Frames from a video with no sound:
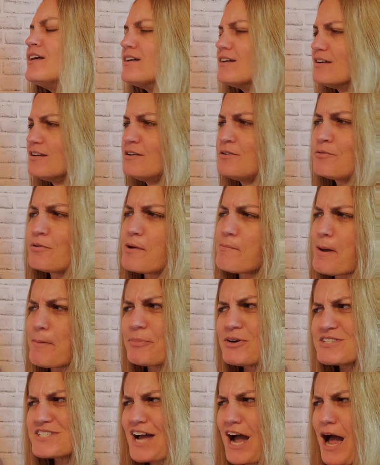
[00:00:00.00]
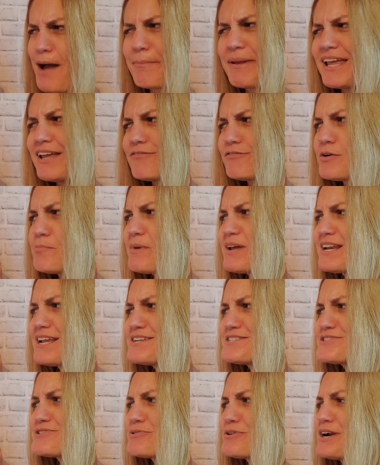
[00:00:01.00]
Remember Tommy from
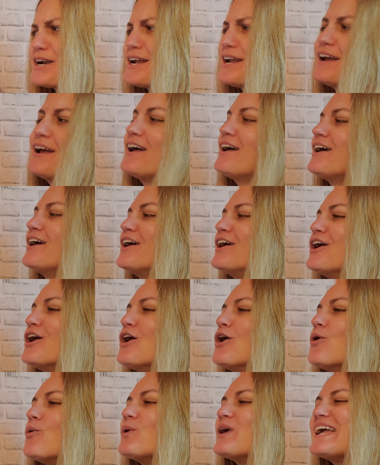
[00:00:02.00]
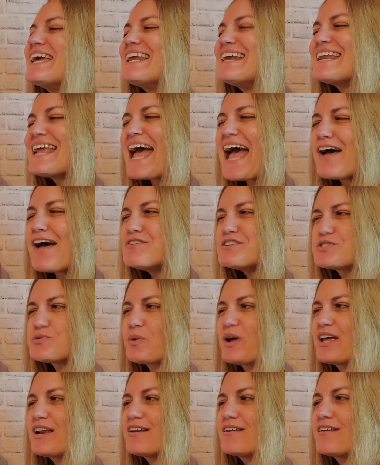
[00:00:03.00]
Monday's story? Well, he didn't have a
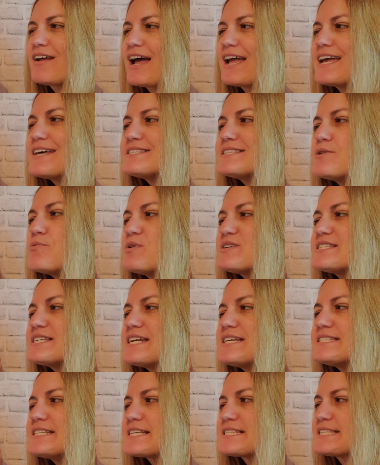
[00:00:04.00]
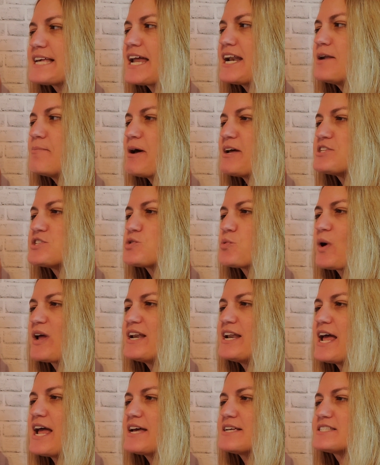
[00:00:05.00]
twin. I guess he wasn't as excited about twin
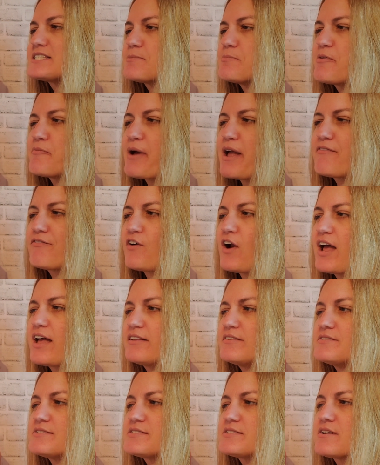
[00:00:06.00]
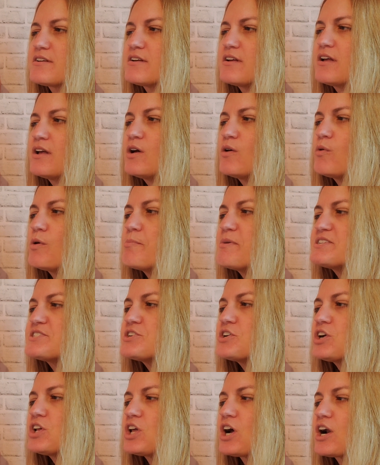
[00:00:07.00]
day as some of my friends. When
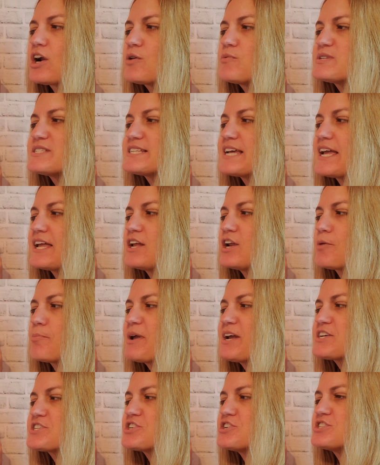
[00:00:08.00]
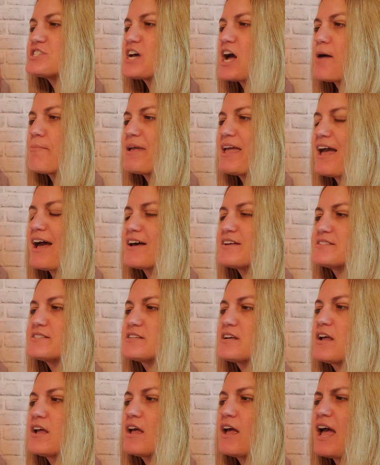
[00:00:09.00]
Mr. Clark was taking our picture, Tommy asked,
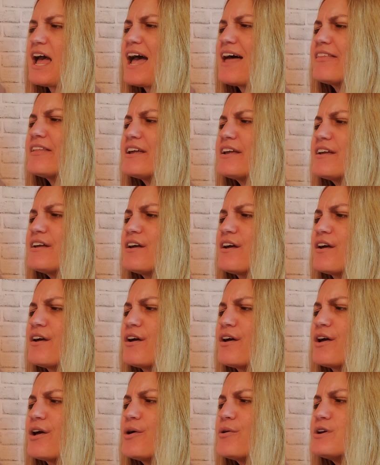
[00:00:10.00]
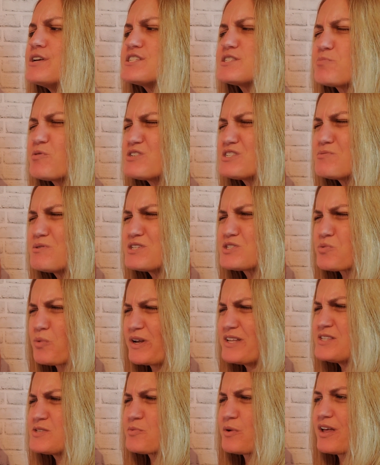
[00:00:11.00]
Allie, who are you supposed to be
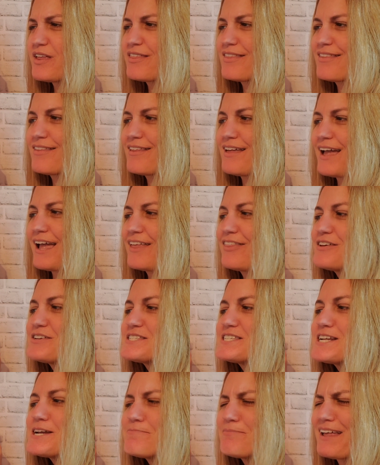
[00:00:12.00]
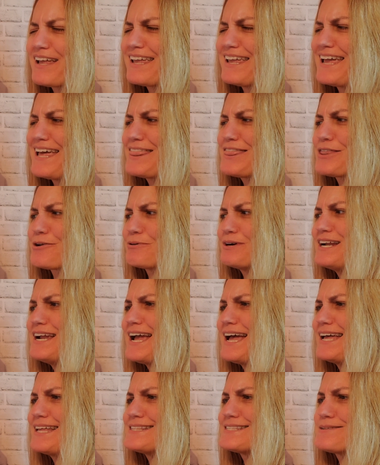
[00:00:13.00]
twins with? I looked at him like he had 3
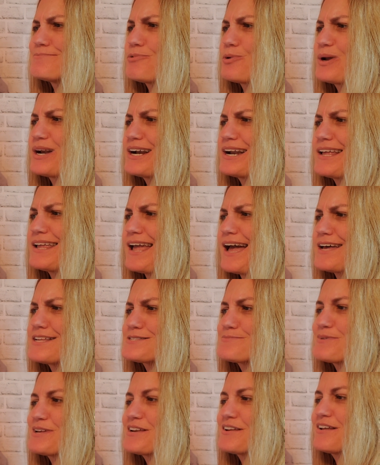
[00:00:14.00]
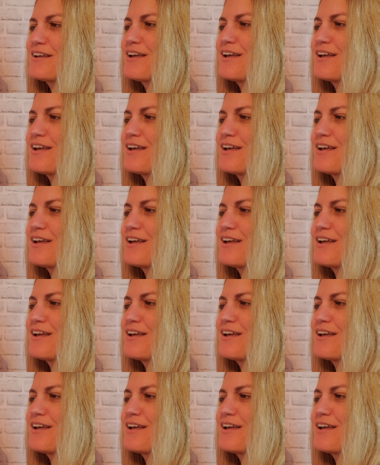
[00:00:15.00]
heads and pointed at Yasmine.